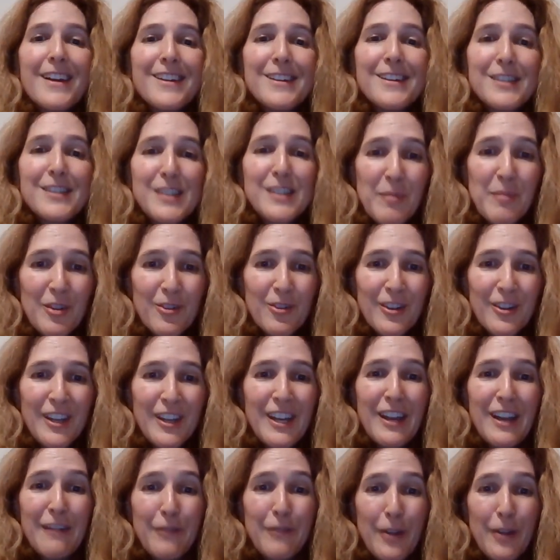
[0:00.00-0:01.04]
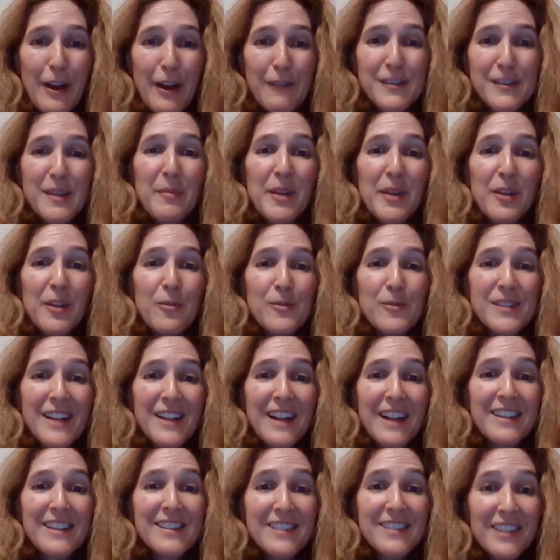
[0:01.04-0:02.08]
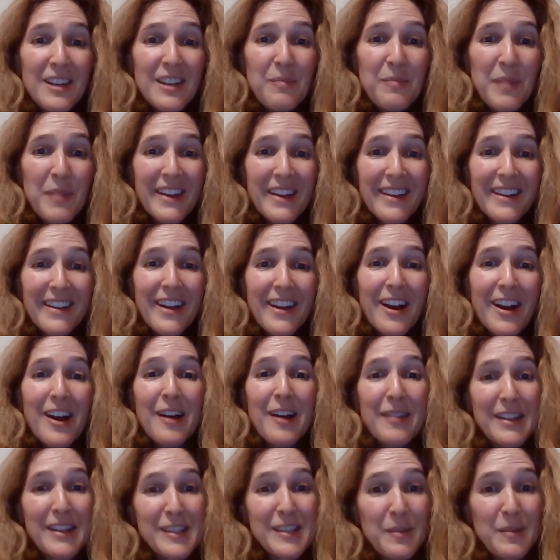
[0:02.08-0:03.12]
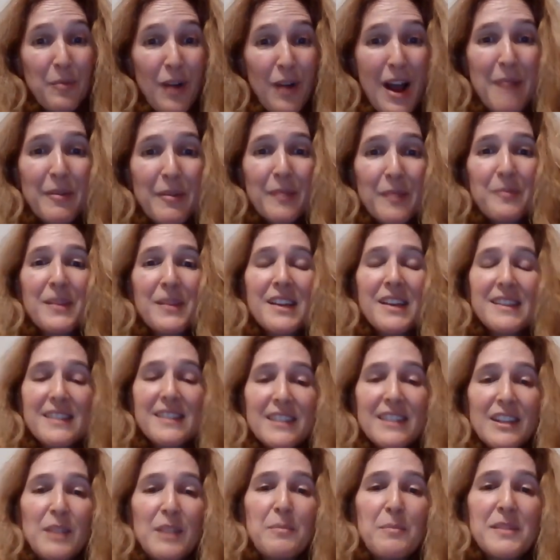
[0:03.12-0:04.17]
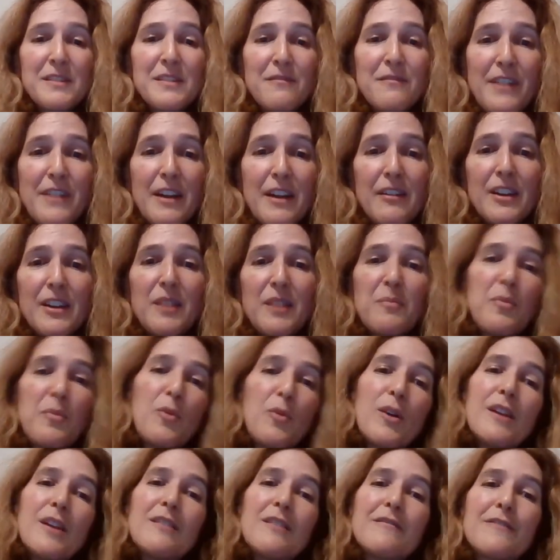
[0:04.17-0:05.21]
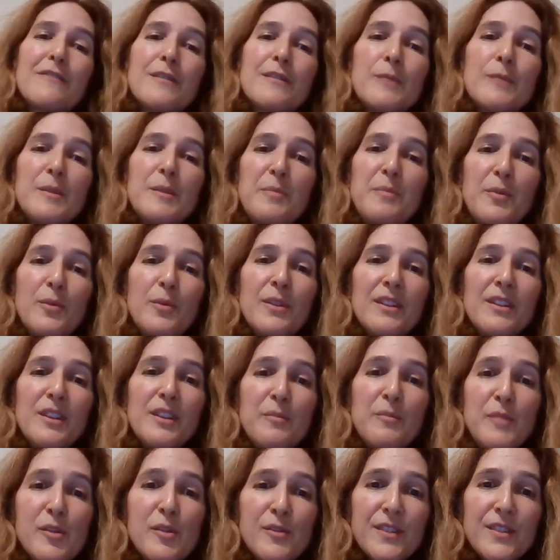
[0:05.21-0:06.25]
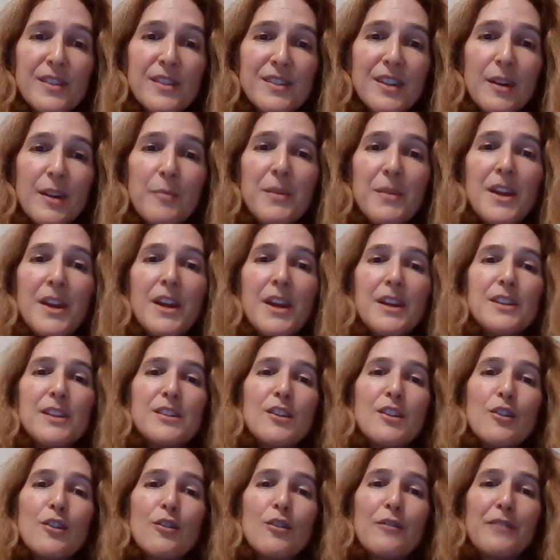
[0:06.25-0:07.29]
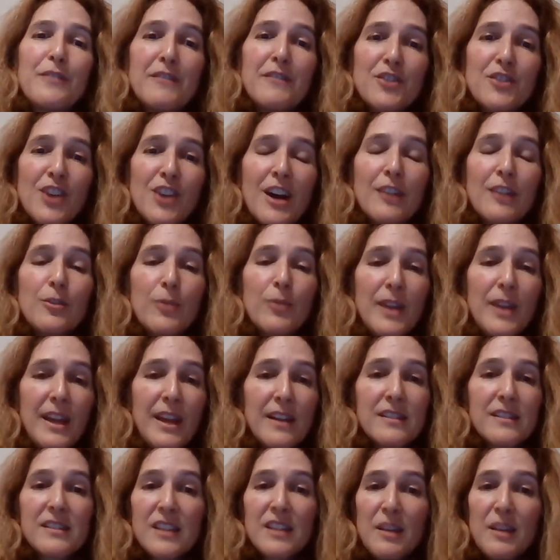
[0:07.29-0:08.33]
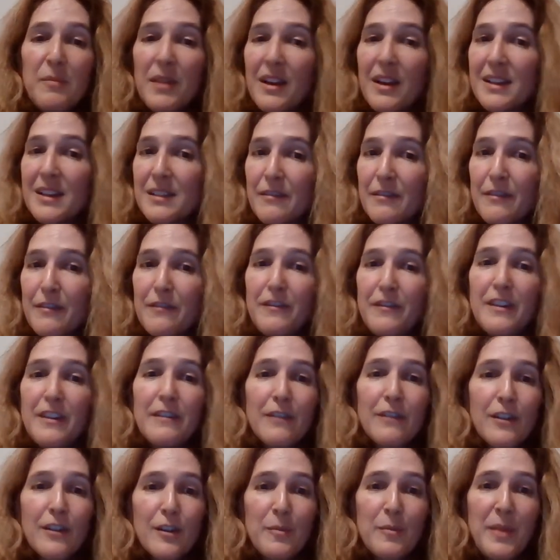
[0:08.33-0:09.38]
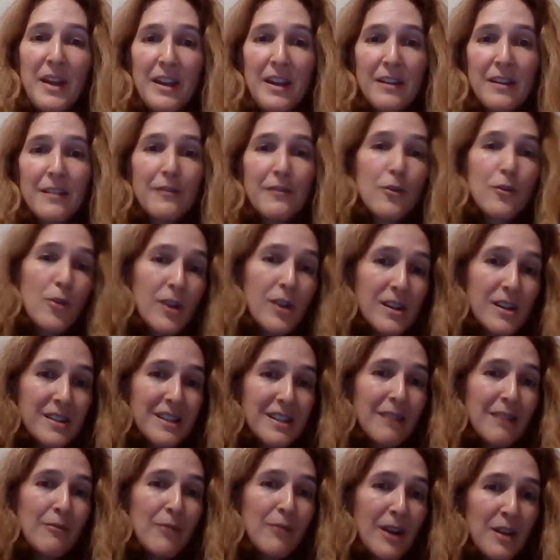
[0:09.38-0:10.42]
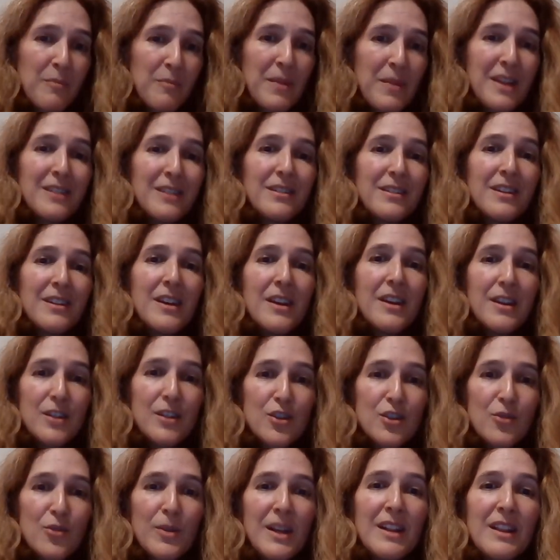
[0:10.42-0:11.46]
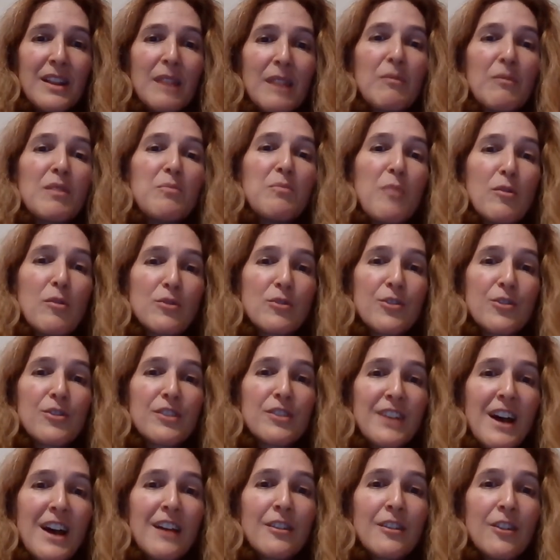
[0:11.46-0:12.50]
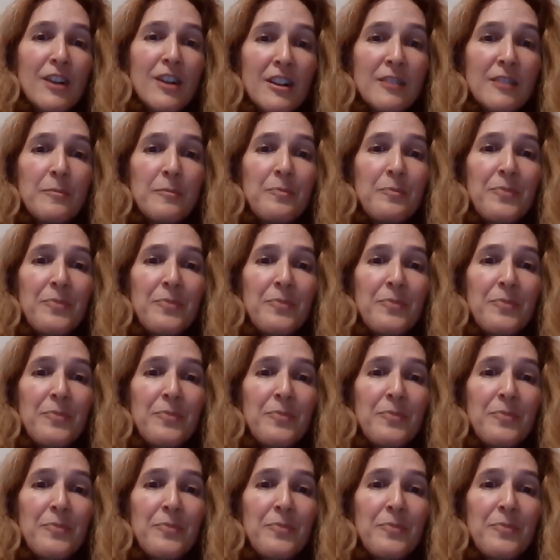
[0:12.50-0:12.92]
Similarly, if you have somebody who's not sleeping, that's a problem. Sleep is very important for rebooting the immune system. So if you have a child who can't sleep because of a fever or pain, of course, I would recommend treating them with Motrin or Tylenol.